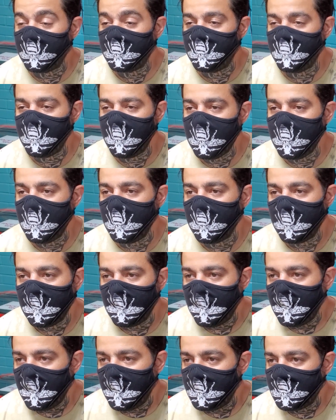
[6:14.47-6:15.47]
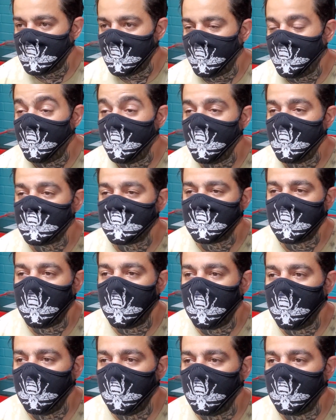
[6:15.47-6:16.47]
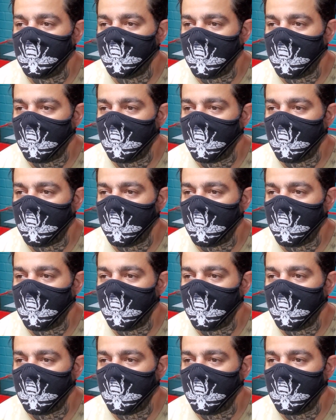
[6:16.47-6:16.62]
free it's a free style of